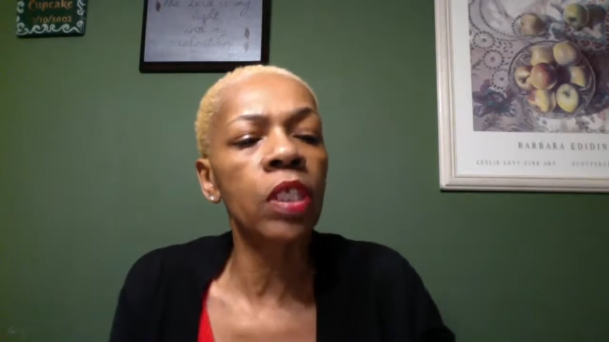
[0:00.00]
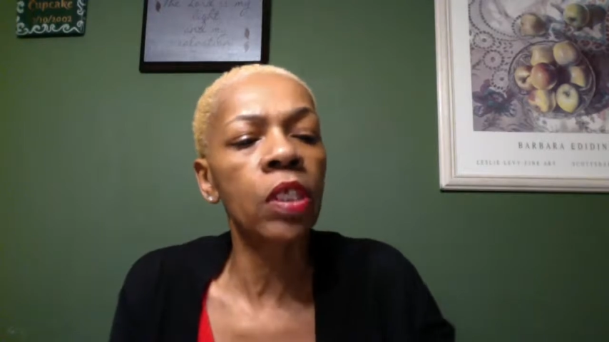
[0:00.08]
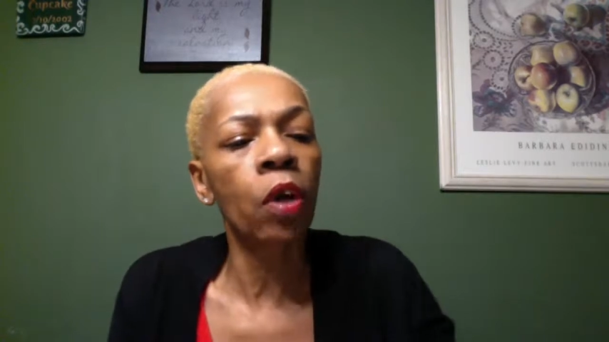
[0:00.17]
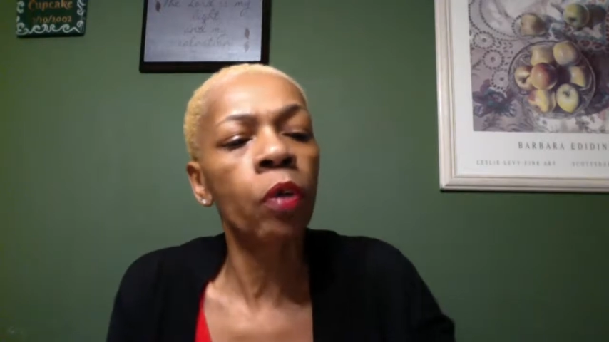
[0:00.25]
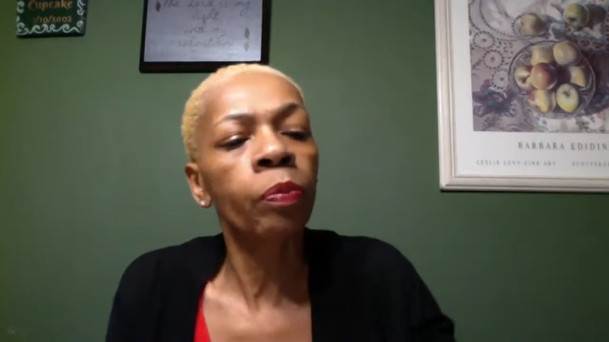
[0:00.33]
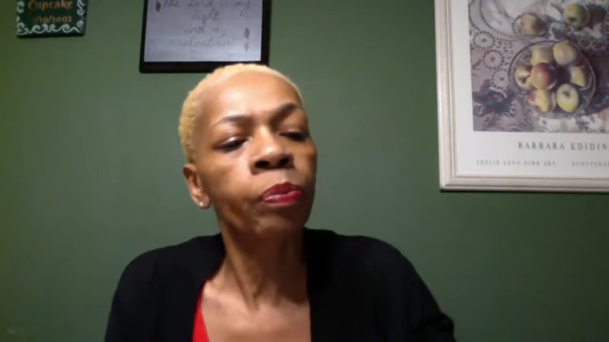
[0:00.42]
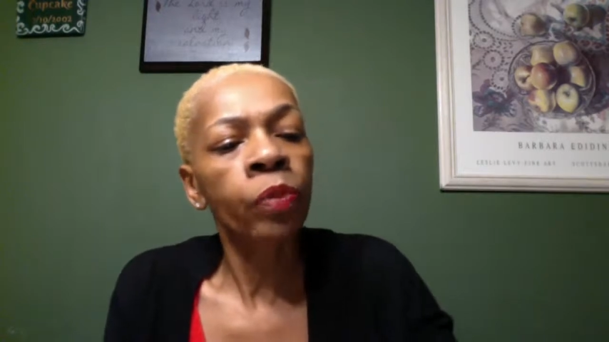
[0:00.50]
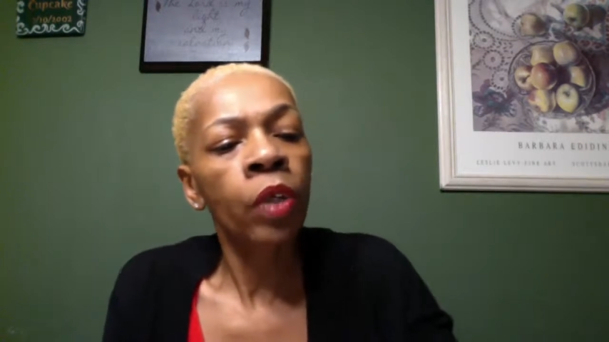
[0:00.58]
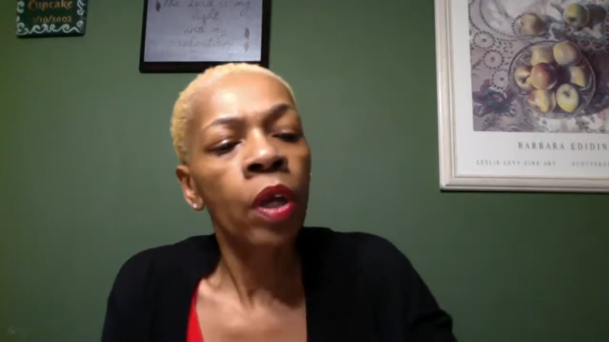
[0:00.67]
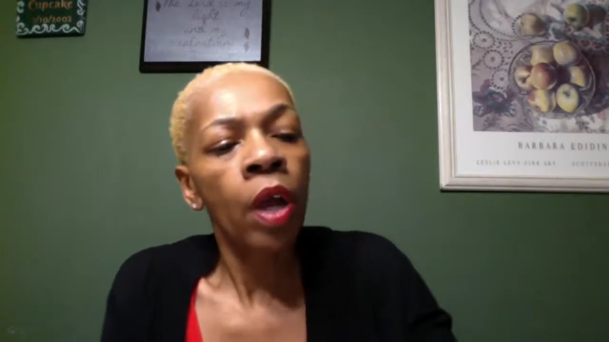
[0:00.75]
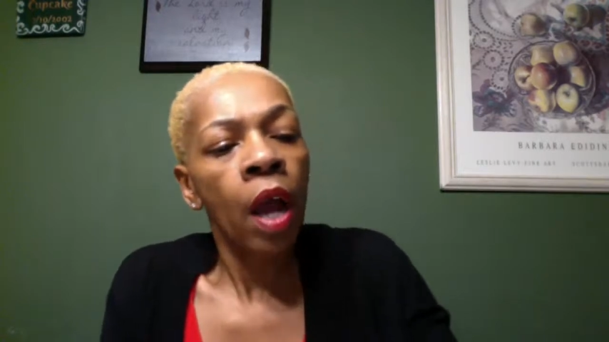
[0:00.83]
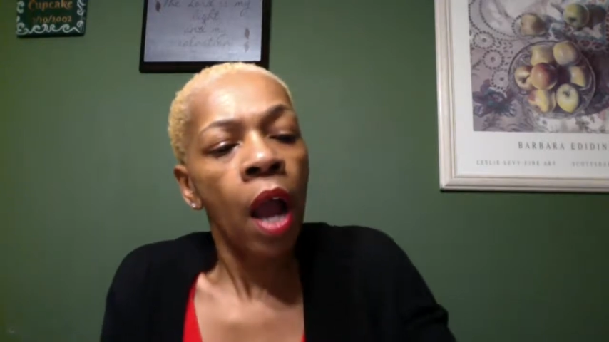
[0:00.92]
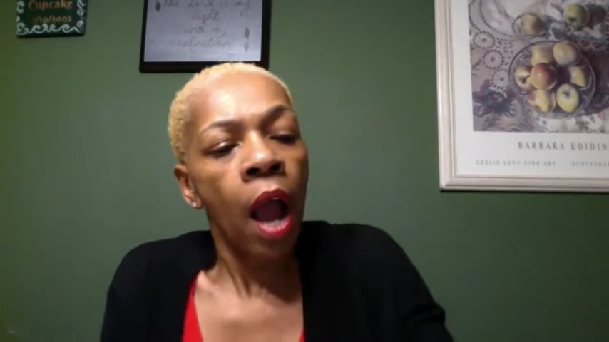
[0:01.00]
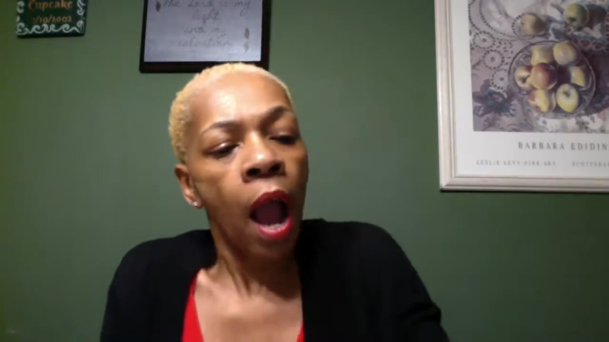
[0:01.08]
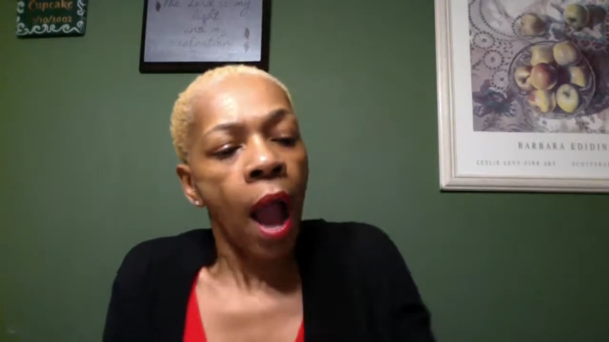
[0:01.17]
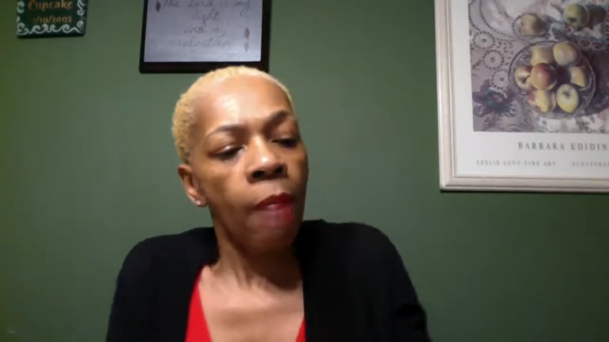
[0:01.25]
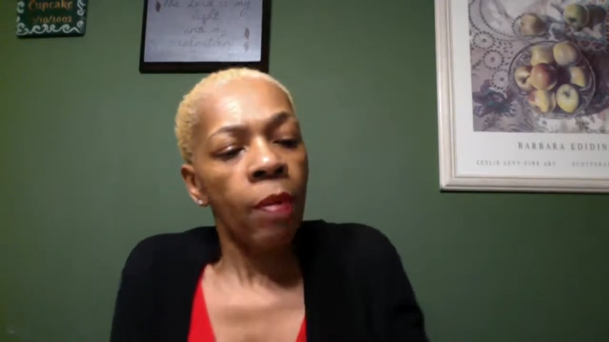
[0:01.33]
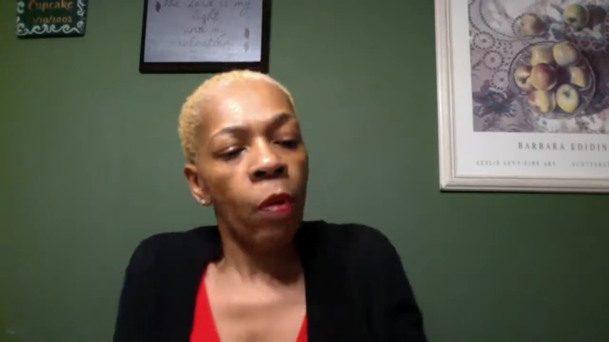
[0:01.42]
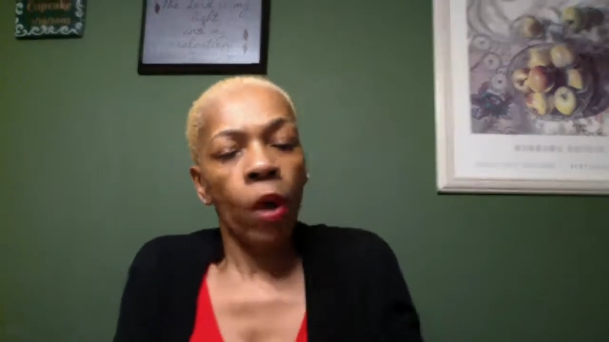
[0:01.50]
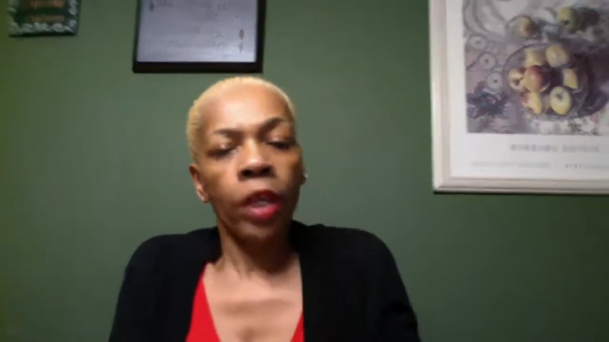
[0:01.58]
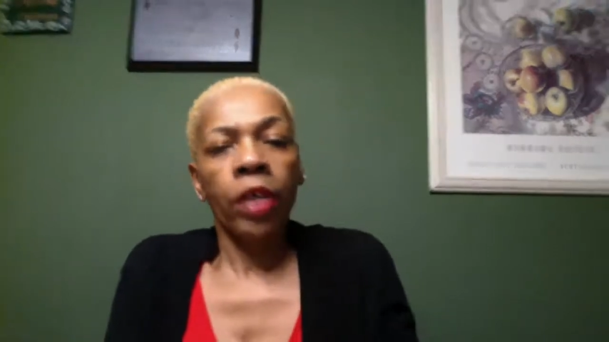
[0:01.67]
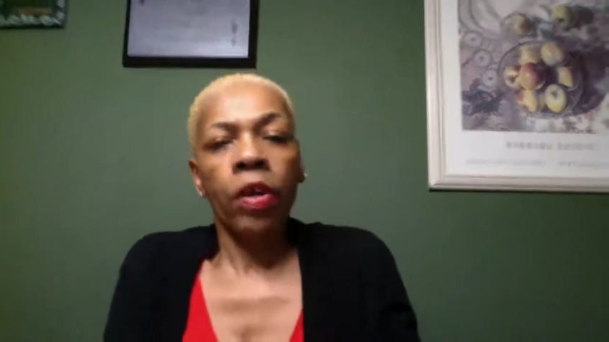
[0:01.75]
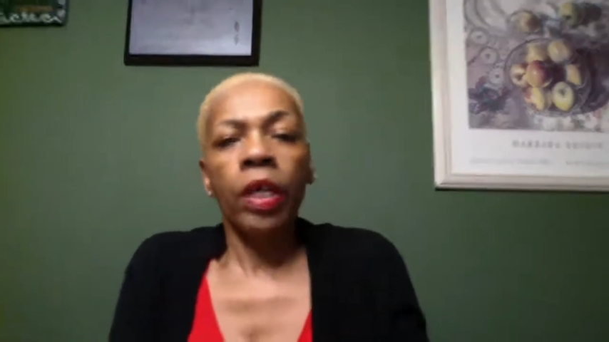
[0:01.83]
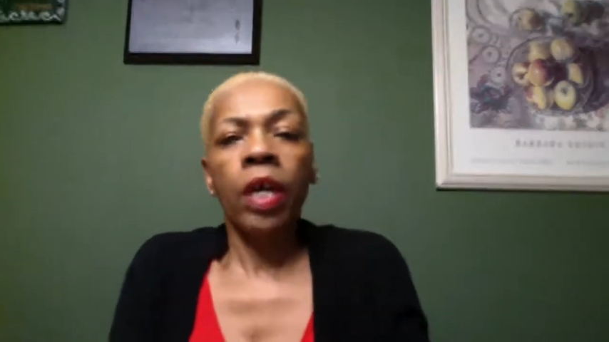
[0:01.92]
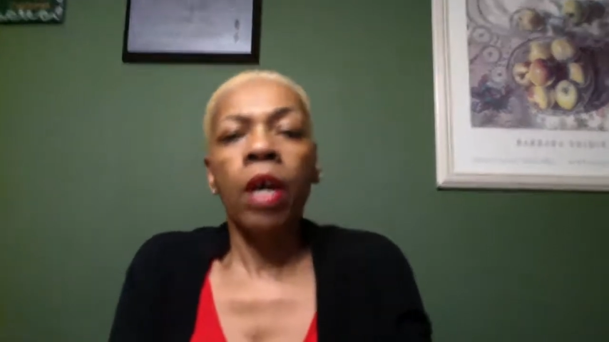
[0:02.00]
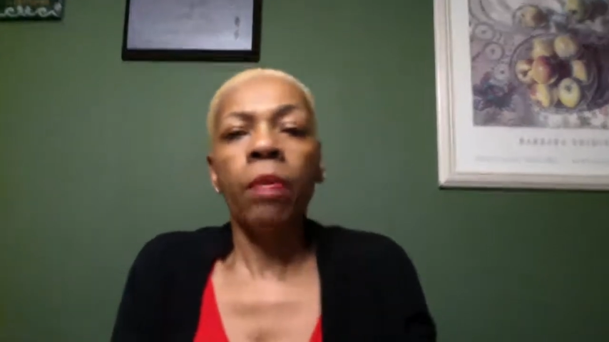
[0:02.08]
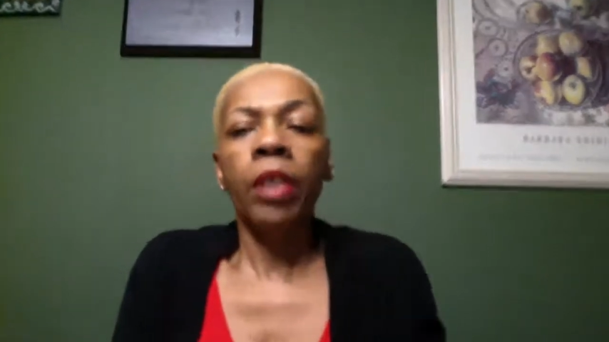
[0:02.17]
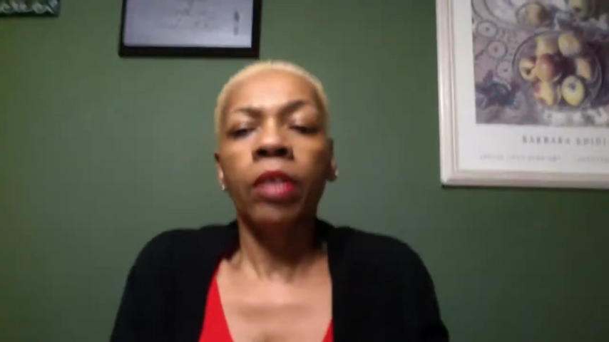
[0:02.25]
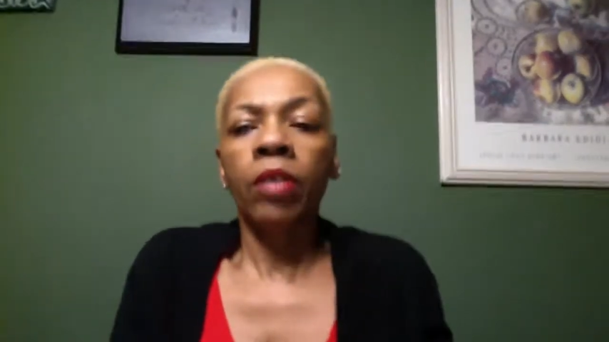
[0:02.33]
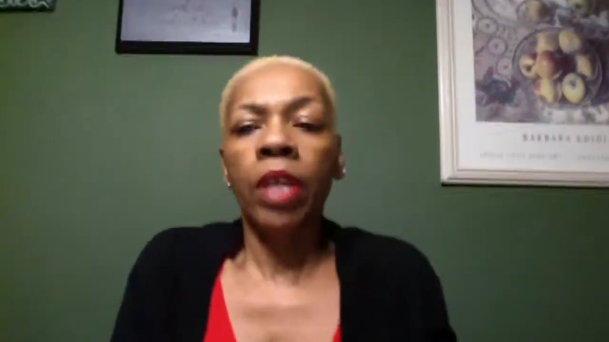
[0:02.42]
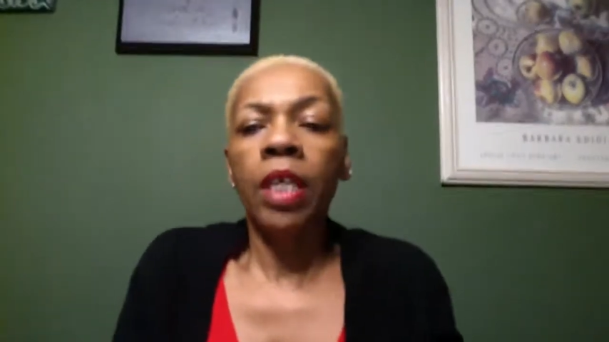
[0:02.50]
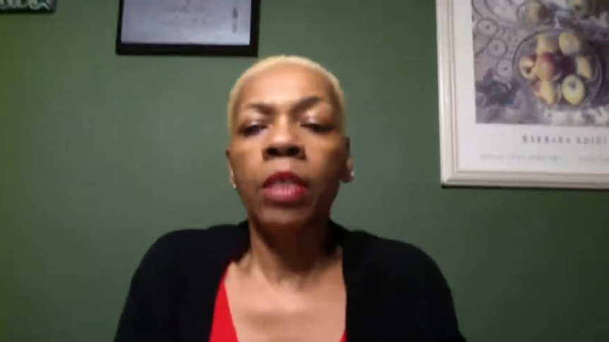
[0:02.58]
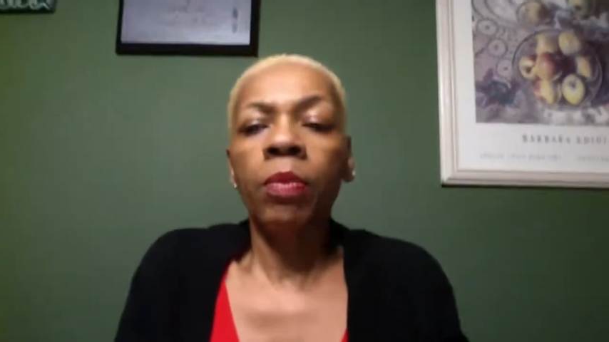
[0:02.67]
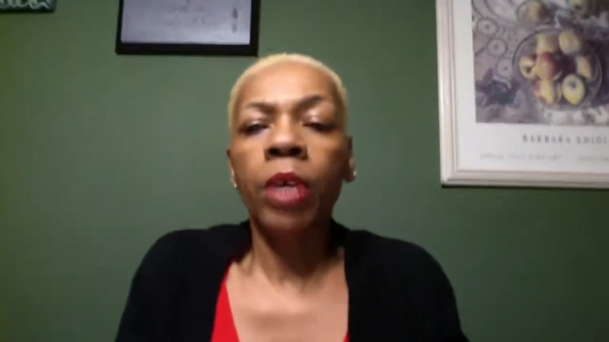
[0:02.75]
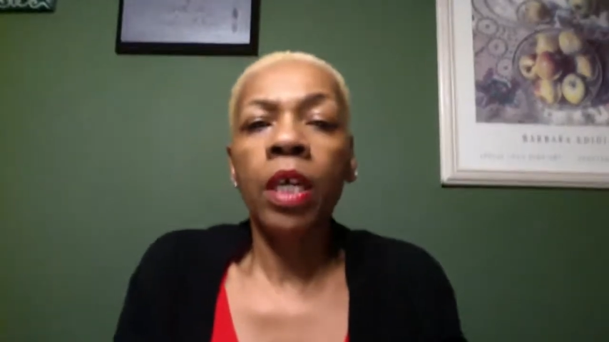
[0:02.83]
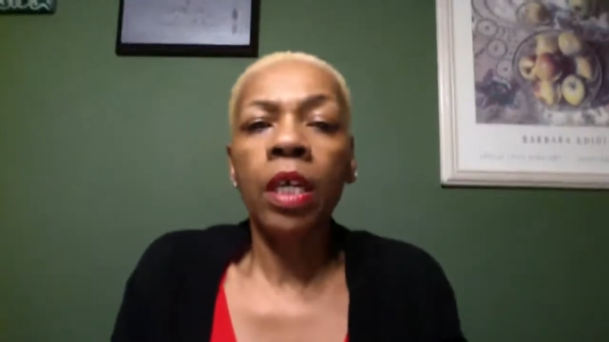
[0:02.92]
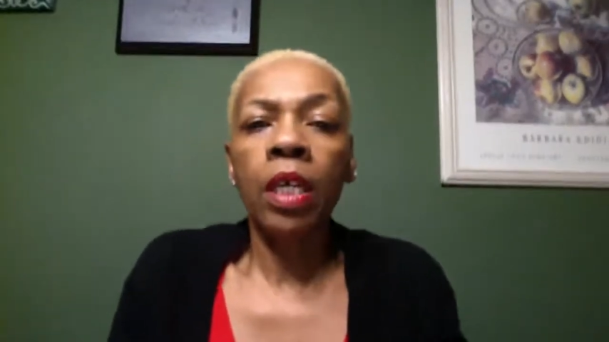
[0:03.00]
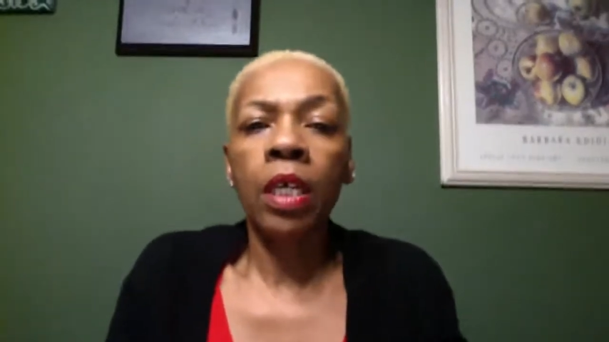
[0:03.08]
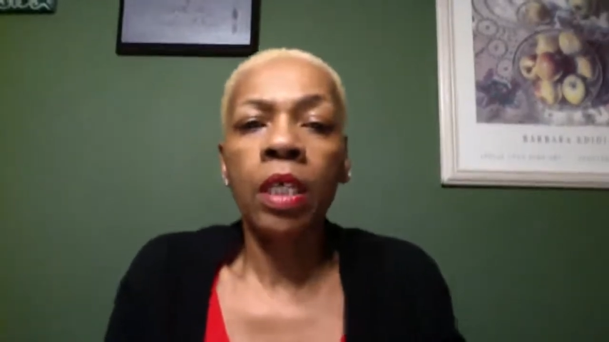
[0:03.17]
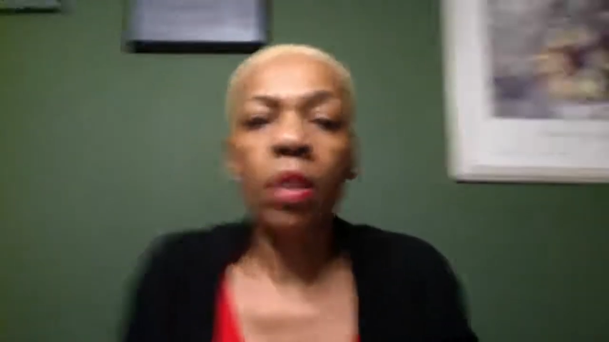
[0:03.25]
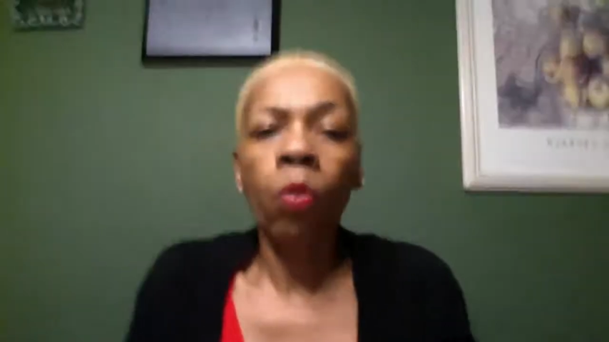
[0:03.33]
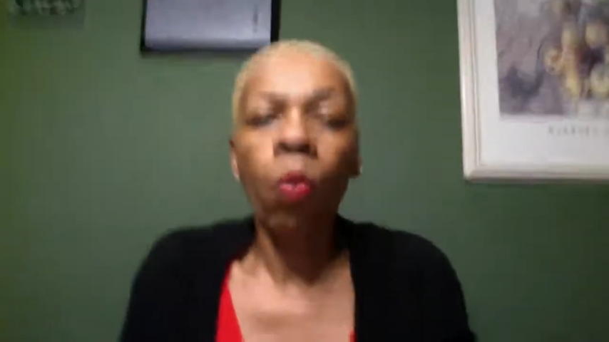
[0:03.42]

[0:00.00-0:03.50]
So I've been working on a couple of things because